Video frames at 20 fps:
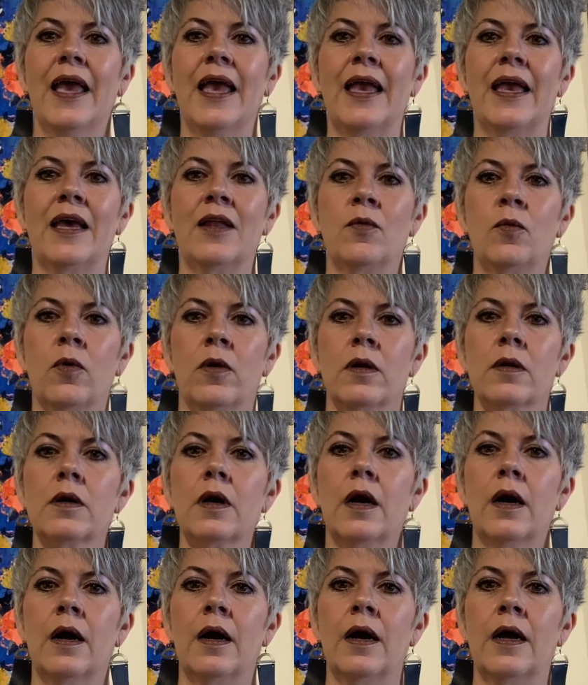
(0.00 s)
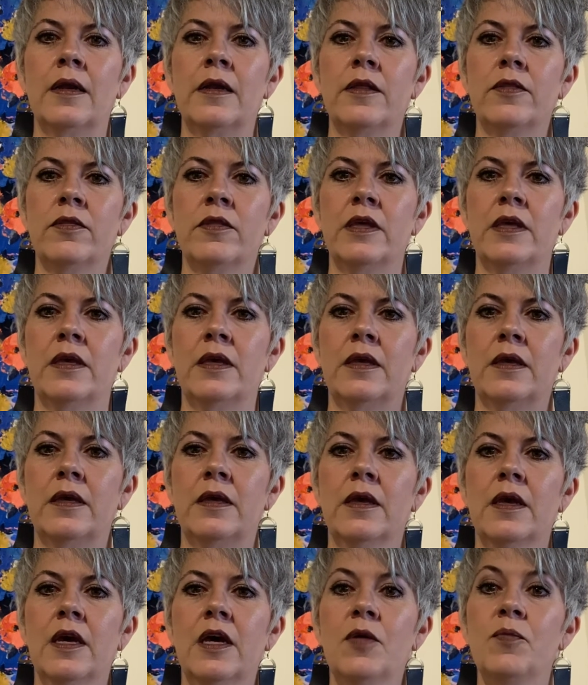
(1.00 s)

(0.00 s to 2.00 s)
and work on the